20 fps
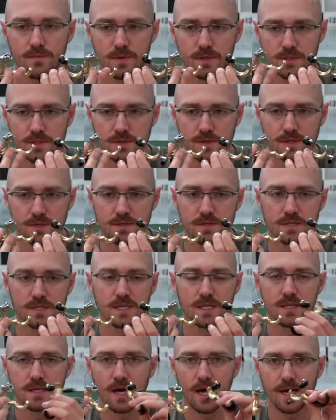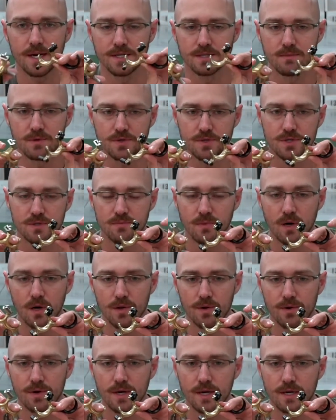As you can see, the head is much
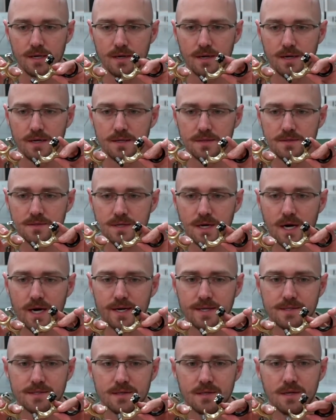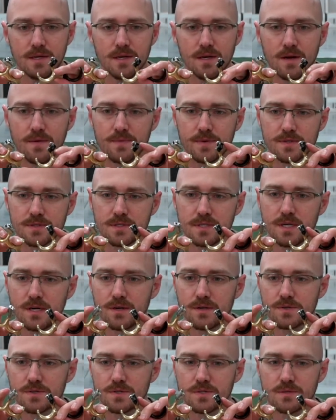smaller in its size. The
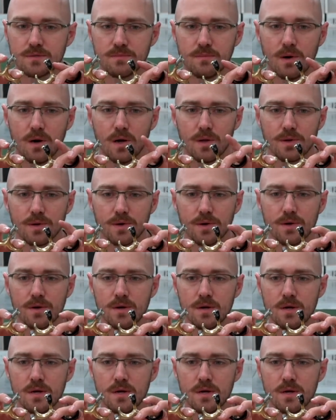sear is smaller,